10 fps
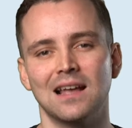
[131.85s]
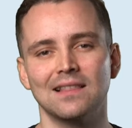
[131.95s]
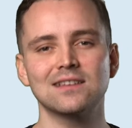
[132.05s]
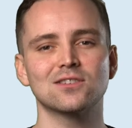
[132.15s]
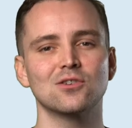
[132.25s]

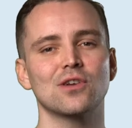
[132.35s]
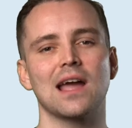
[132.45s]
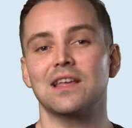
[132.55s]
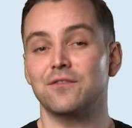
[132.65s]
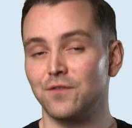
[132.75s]
Let's look
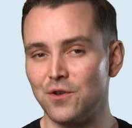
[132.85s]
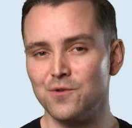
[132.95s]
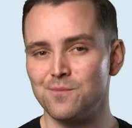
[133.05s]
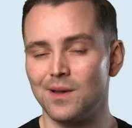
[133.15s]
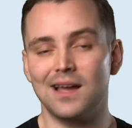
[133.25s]
at a
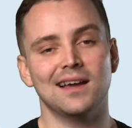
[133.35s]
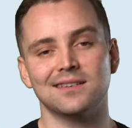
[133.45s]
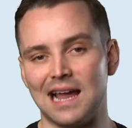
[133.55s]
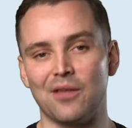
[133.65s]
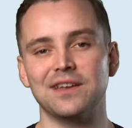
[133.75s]
few and
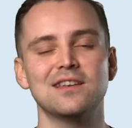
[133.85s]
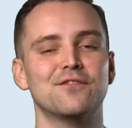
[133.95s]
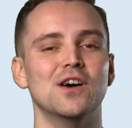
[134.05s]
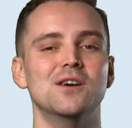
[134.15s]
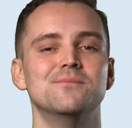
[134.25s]
how they
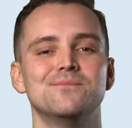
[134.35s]
differ.